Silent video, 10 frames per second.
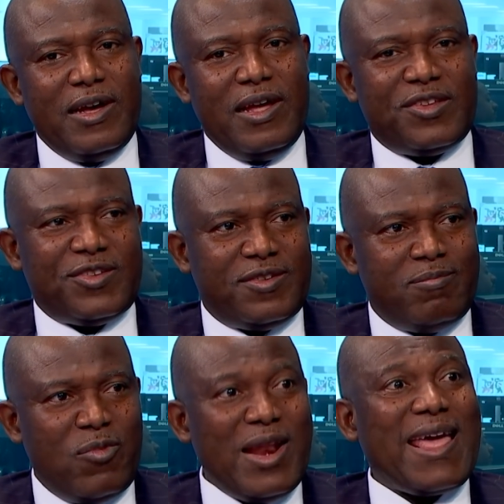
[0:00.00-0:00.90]
it's
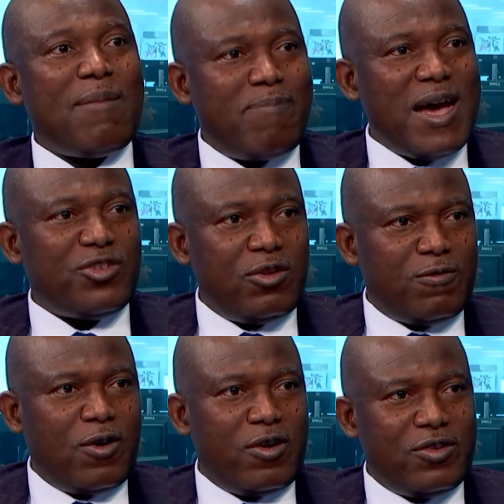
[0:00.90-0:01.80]
more like a passion
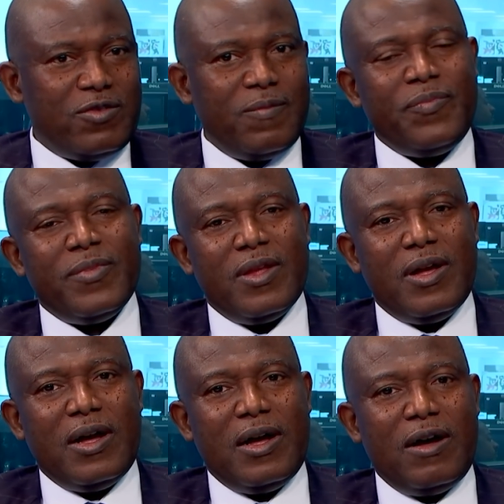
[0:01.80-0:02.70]
for us.
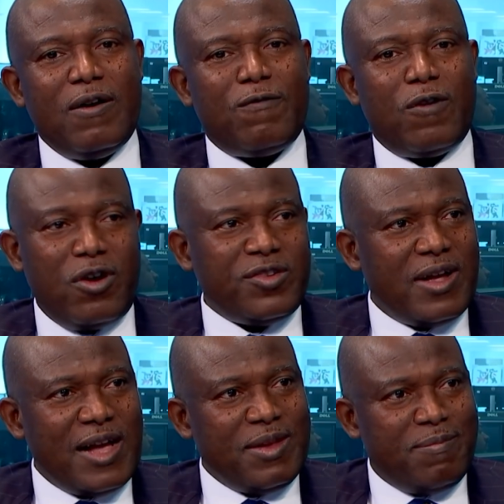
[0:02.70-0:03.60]
For us
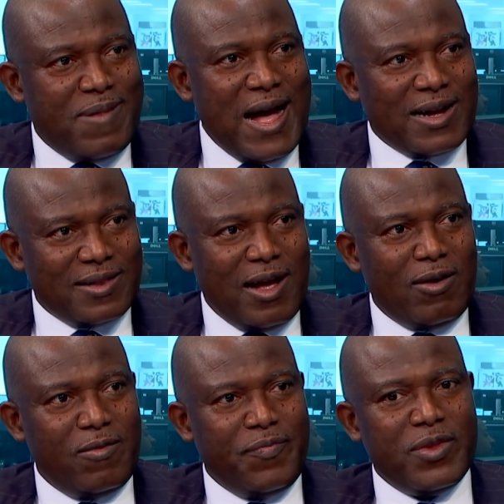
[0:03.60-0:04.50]
as a bank now,